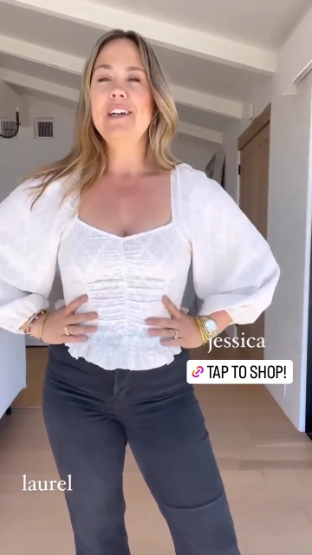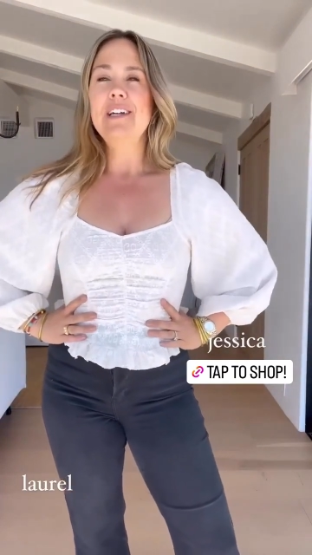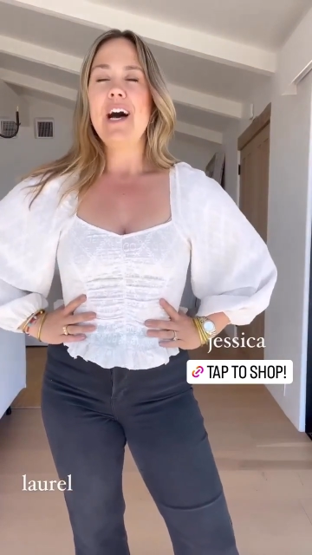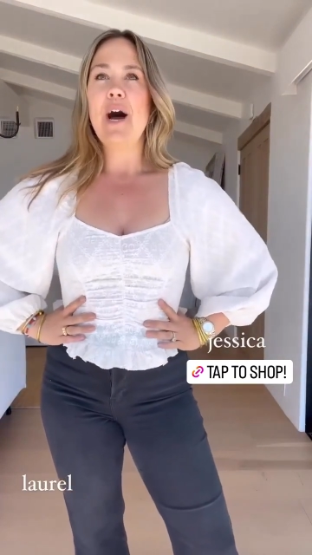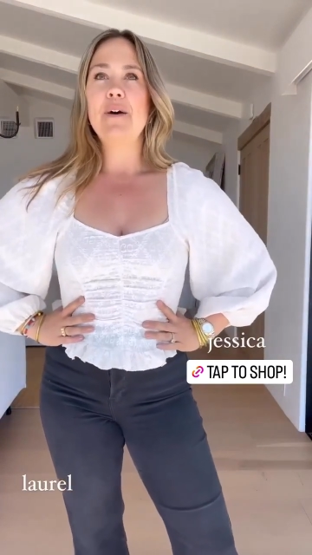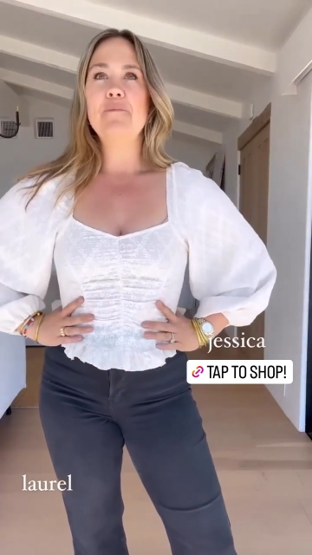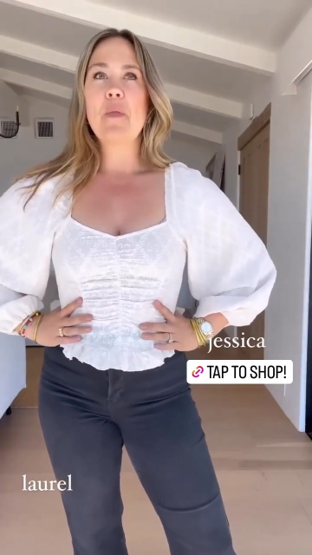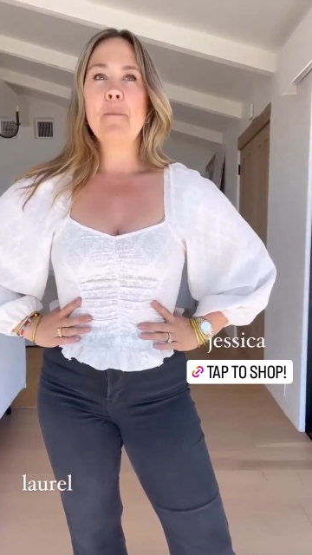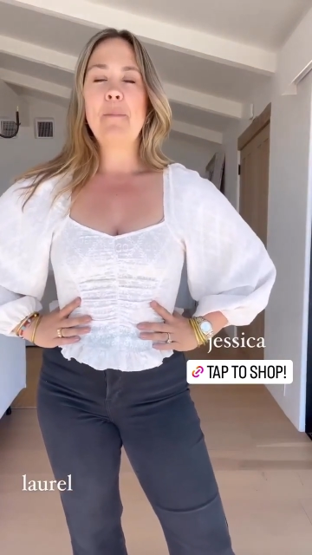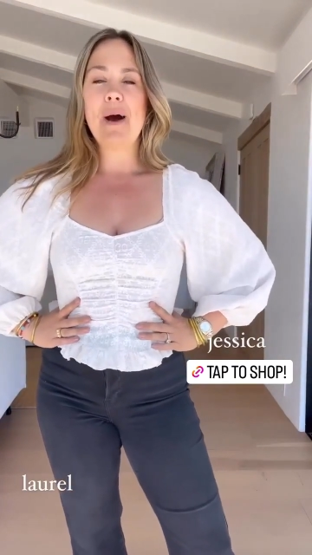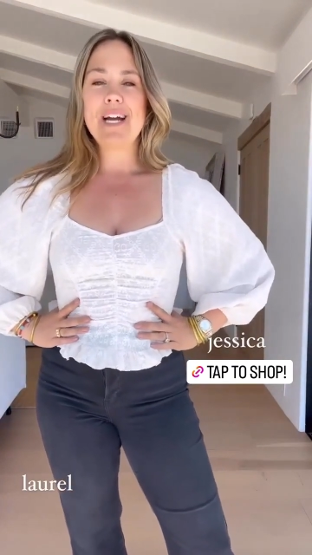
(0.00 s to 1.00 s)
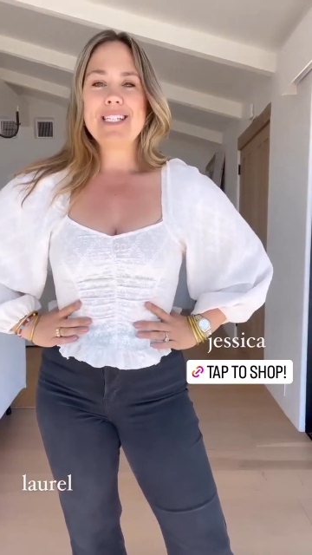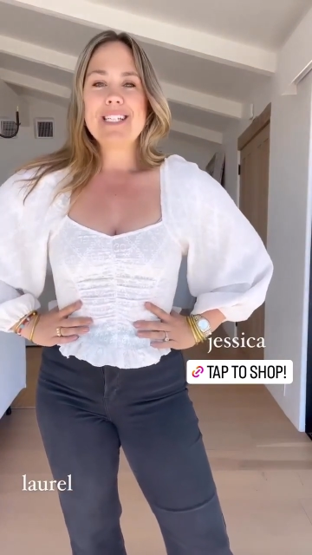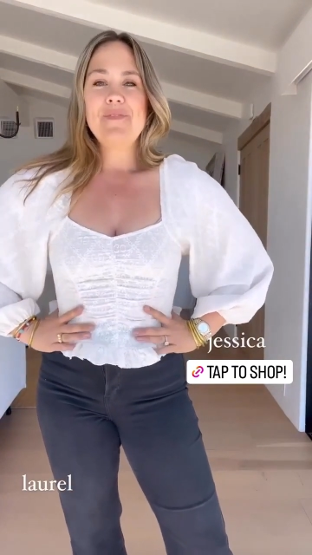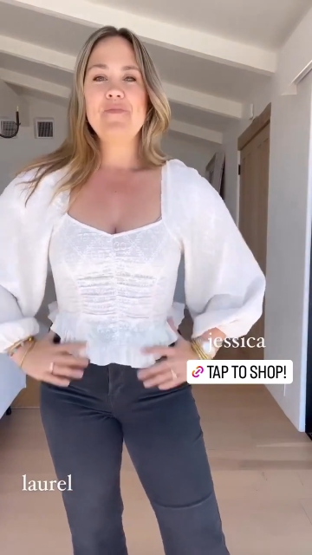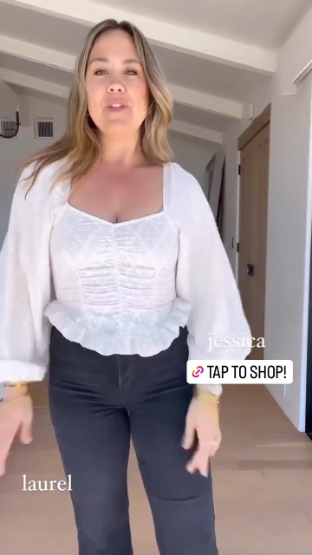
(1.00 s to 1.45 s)
But
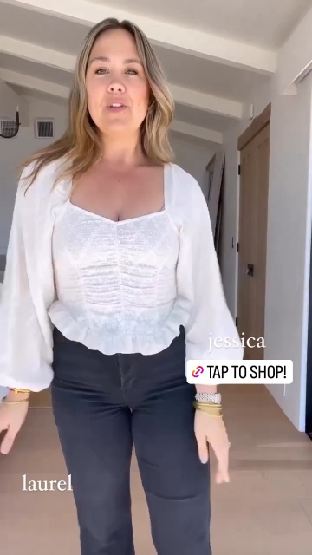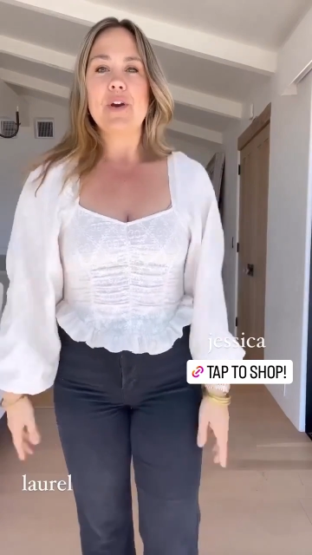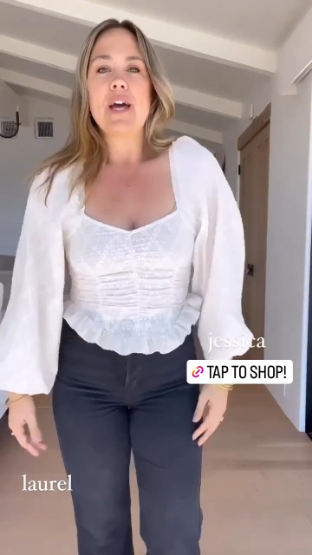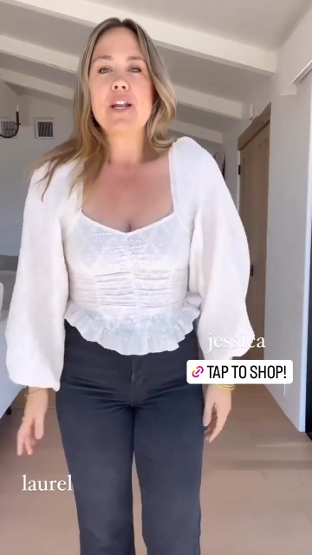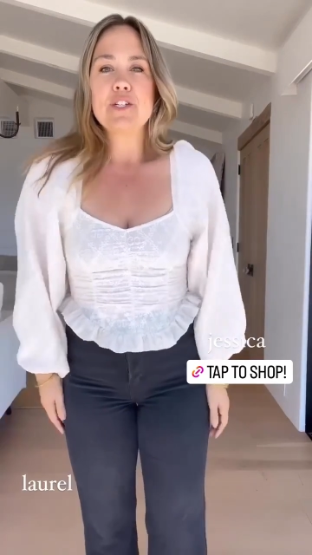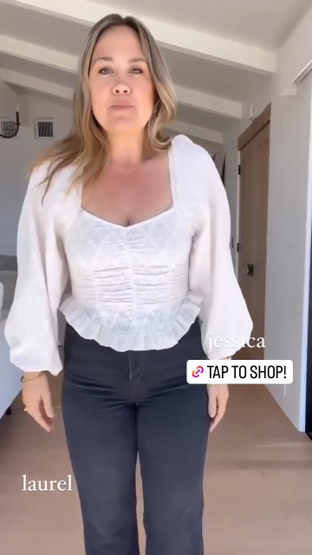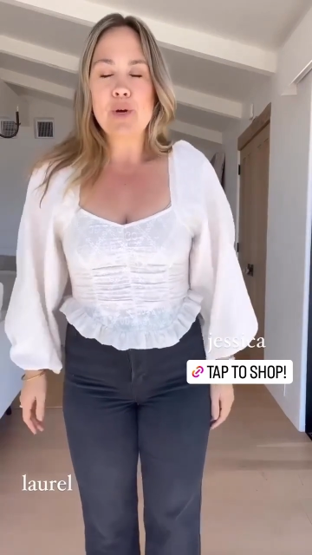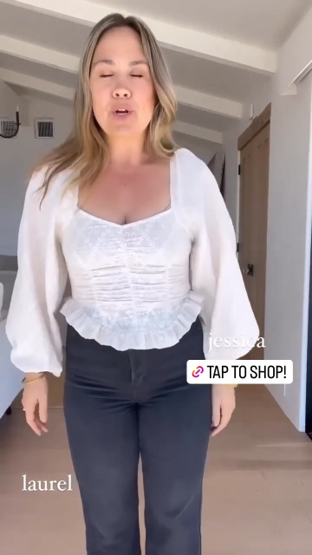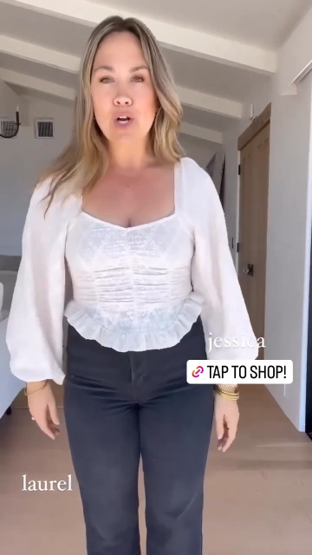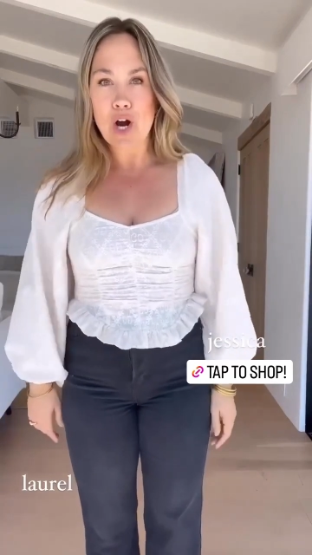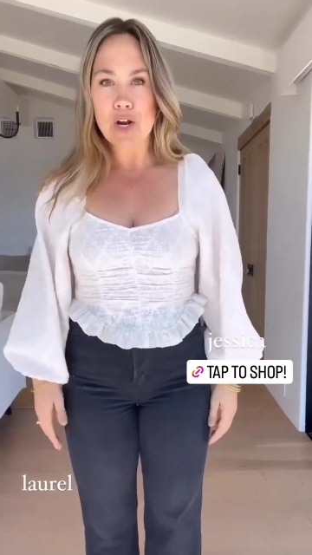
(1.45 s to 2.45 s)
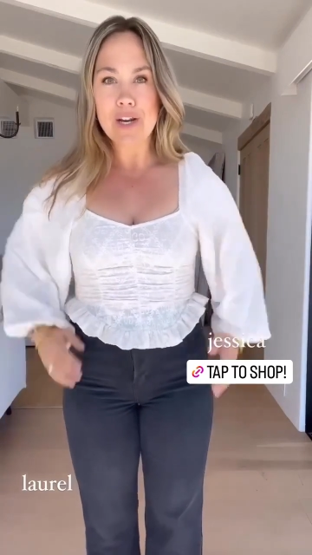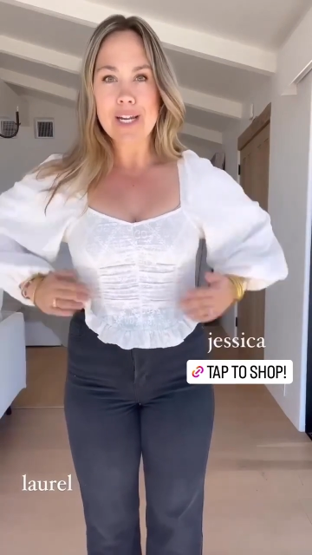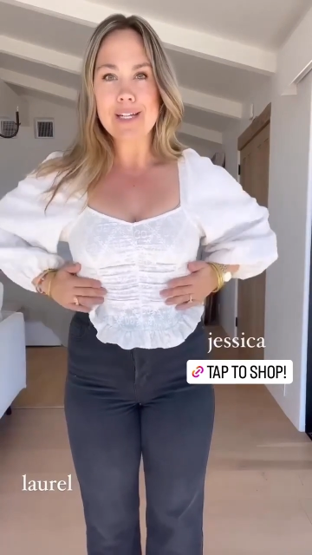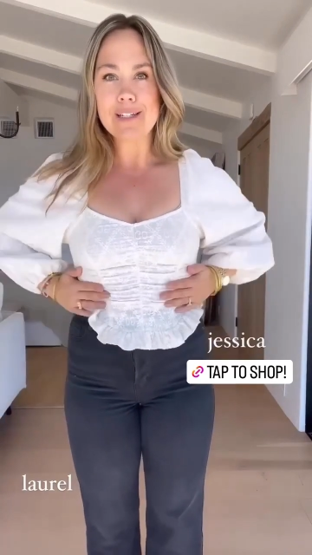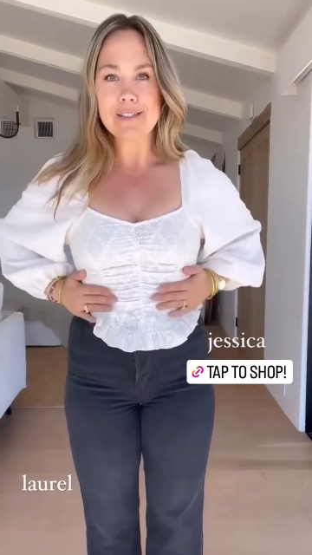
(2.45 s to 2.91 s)
you kind of just put it on and
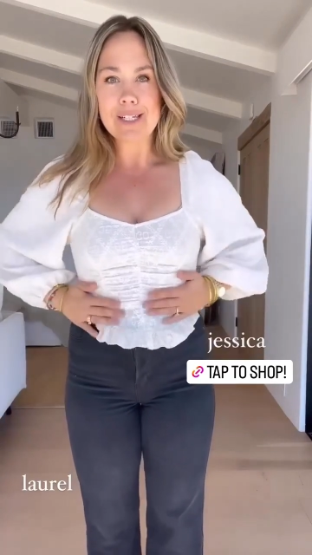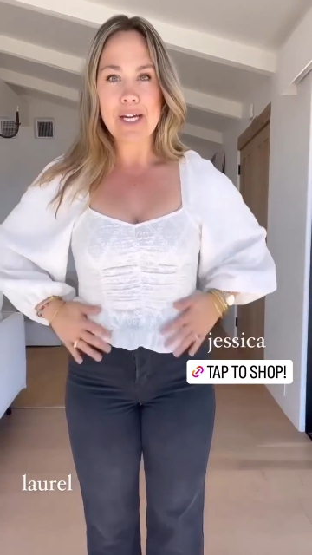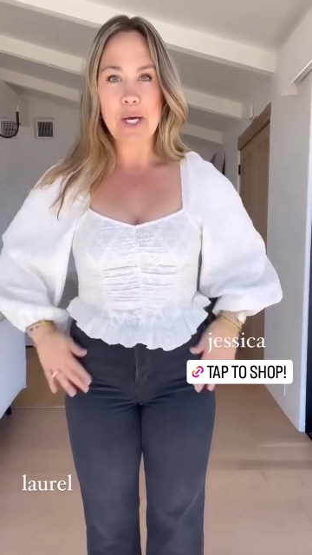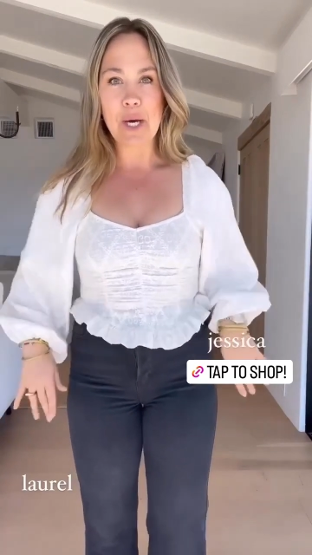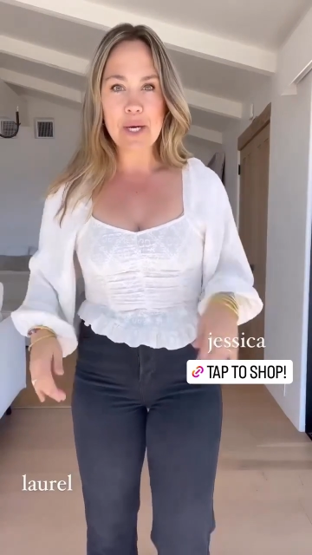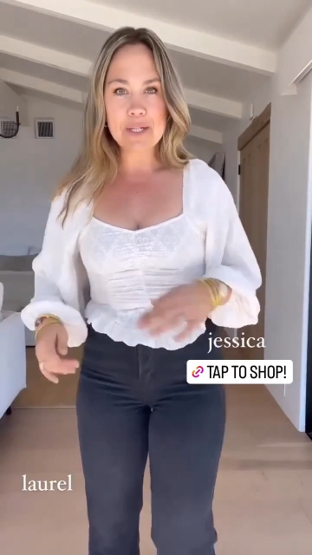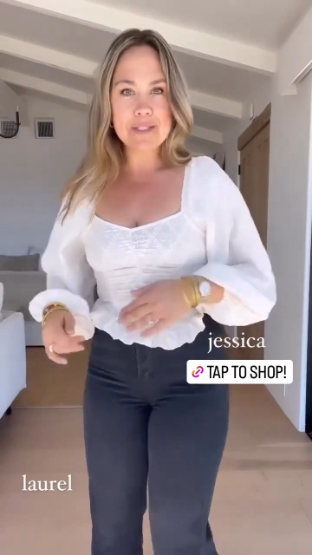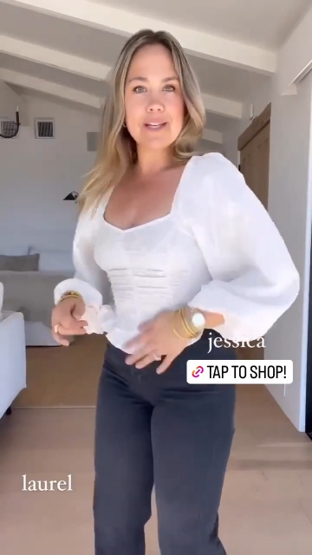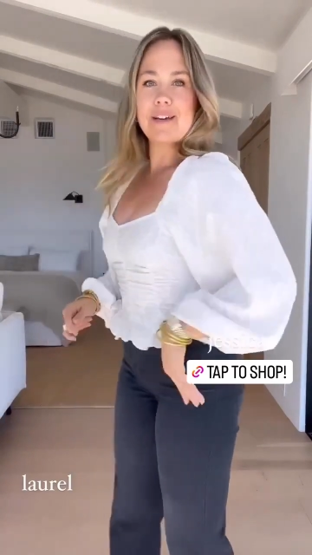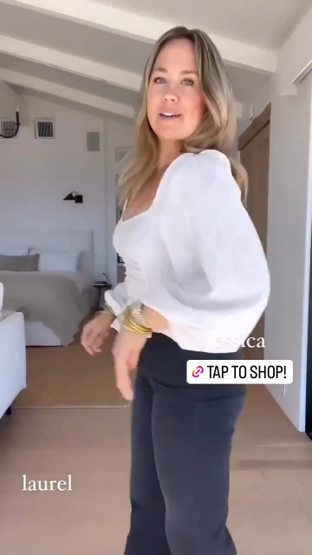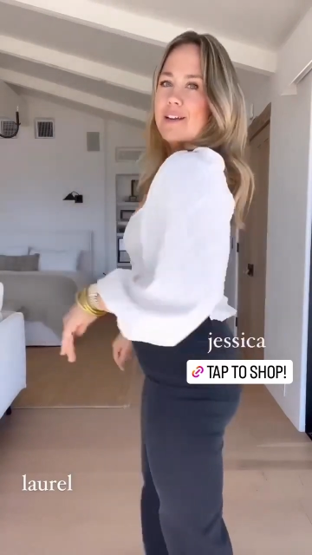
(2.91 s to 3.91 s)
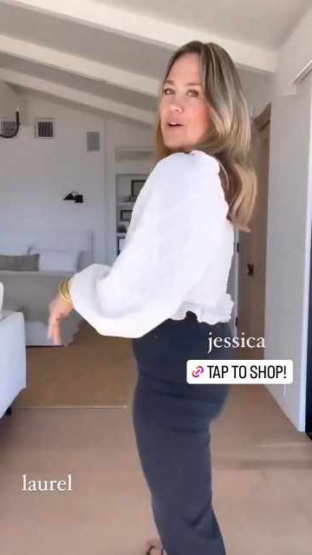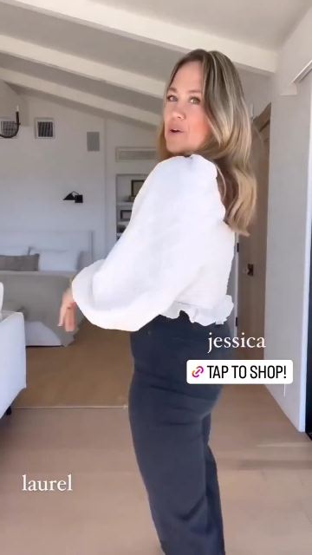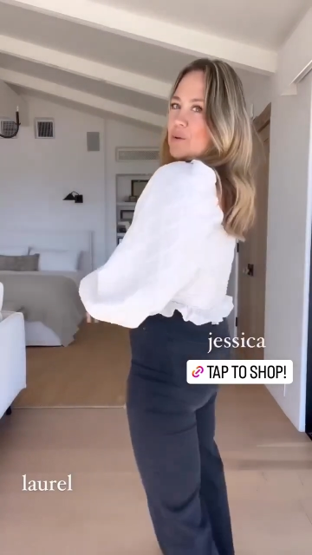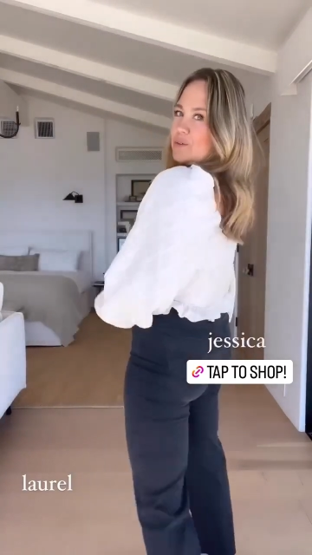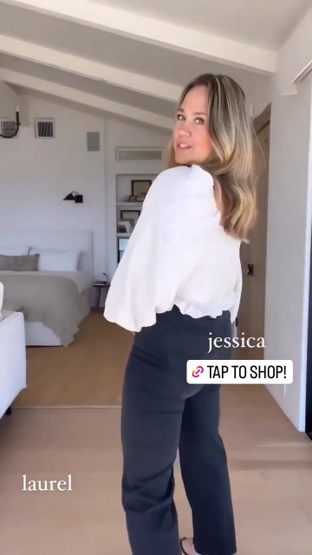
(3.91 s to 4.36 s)
it kind of hugs you and
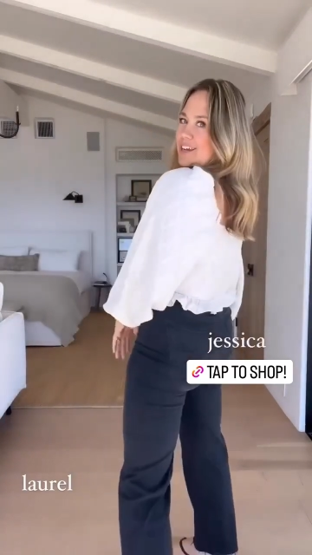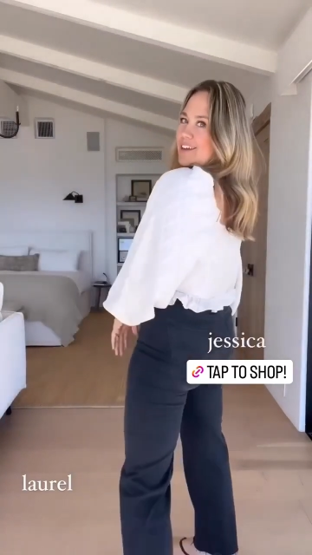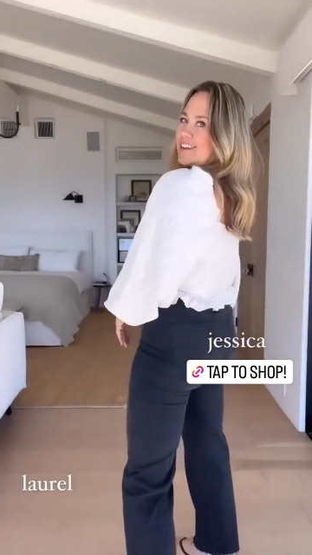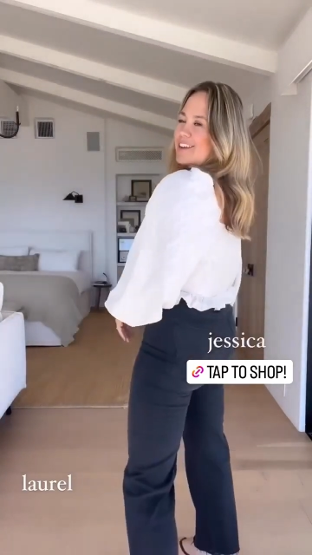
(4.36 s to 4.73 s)
holds it in,